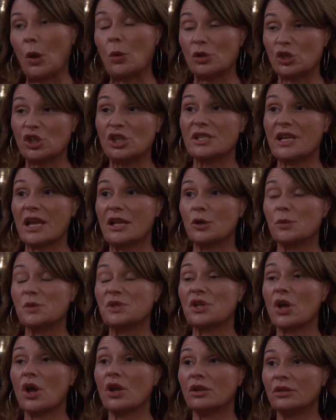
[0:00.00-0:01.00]
Well, she's getting up
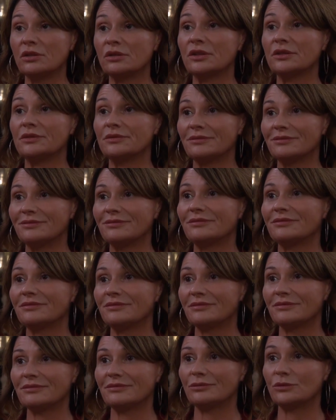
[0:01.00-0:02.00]
to Scotland,
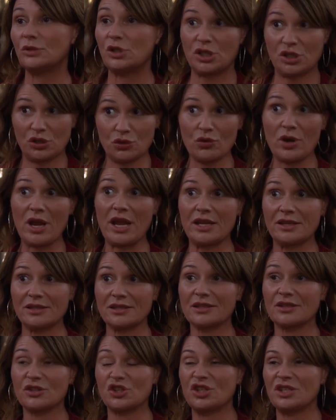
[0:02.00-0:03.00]
which is great
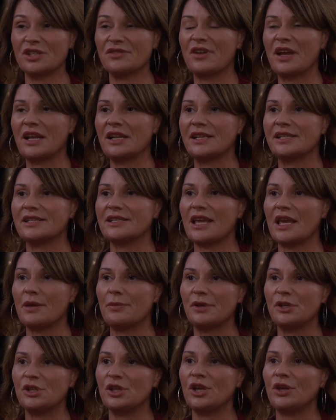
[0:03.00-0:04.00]
because she's finally
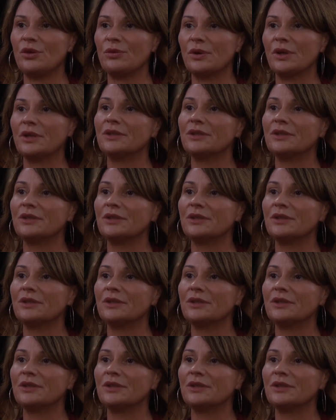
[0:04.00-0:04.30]
escaping you.